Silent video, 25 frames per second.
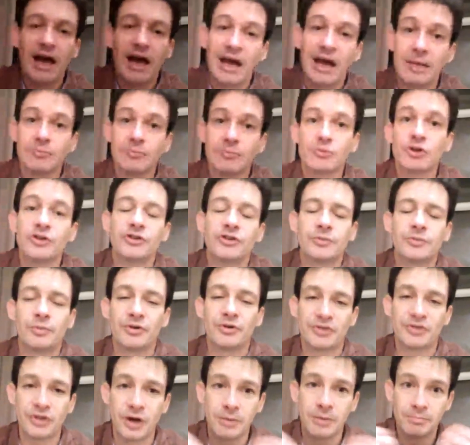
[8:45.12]
I'm going to
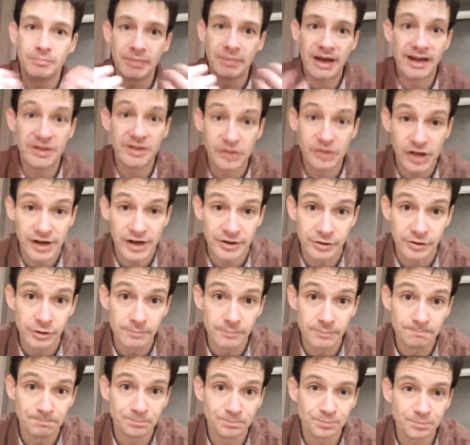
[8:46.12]
put it on my channel.
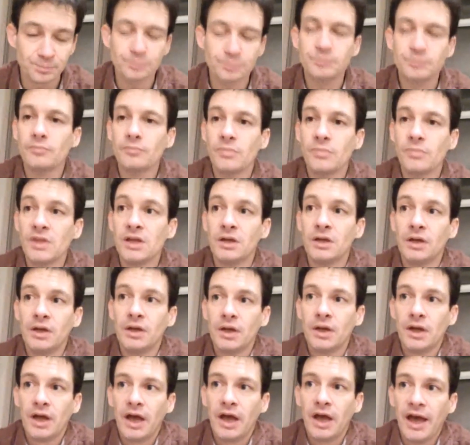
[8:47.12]

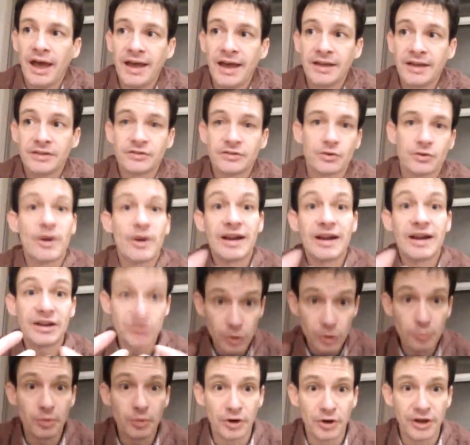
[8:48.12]
And when I do put it on
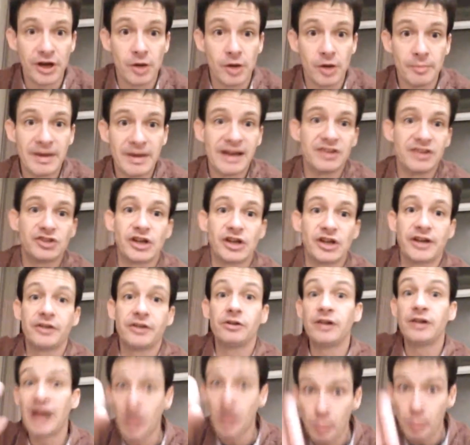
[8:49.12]
my channel, I'll put a
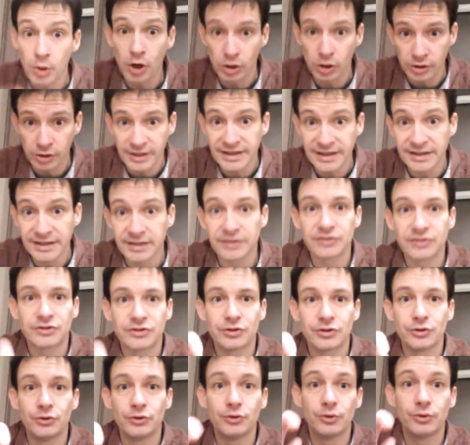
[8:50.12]
link to
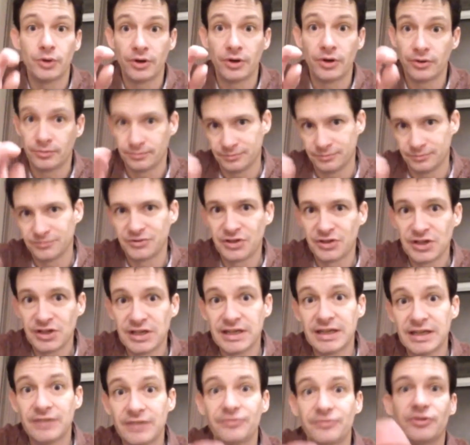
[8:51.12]
Dave
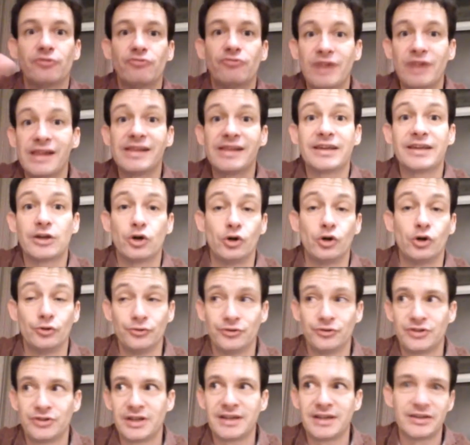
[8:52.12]
Relic Hunting
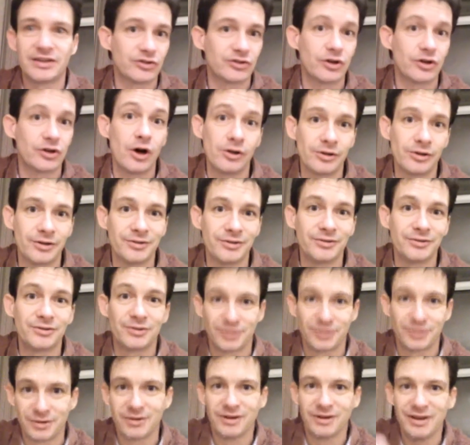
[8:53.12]
Scotland
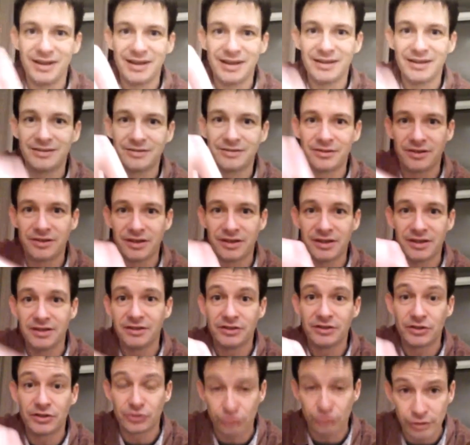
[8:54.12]
in the
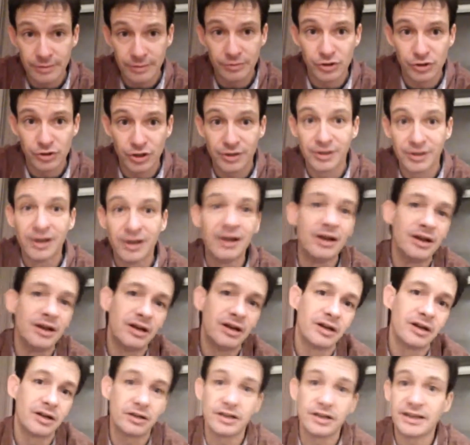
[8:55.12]
description.
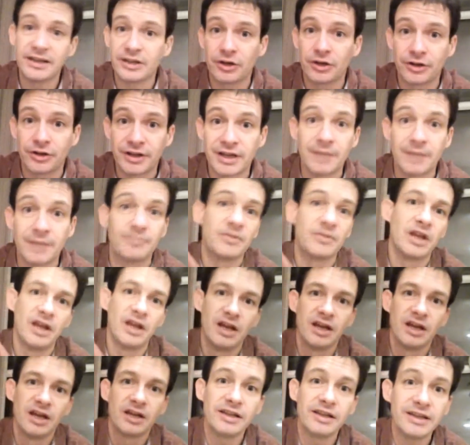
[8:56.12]
Click on it.
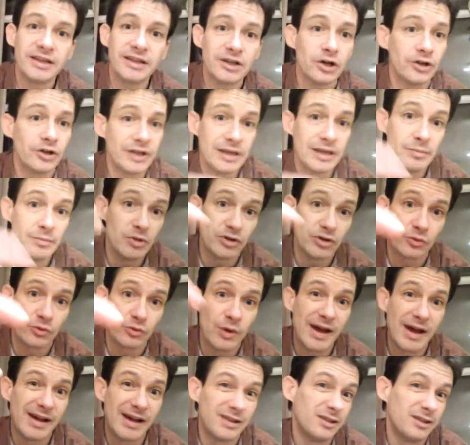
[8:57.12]
Click on him as
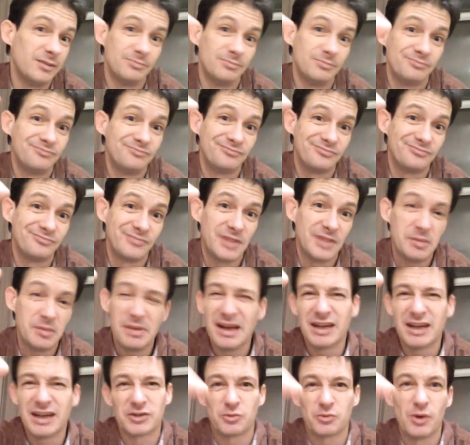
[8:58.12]
well. You
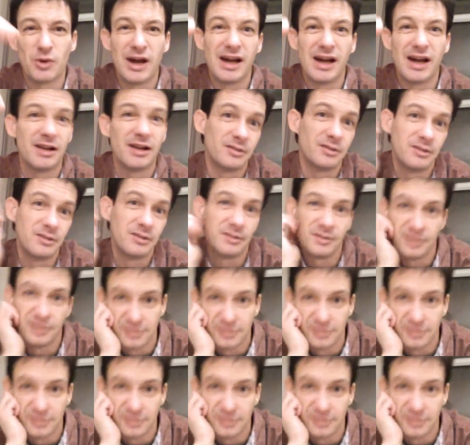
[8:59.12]
might as well.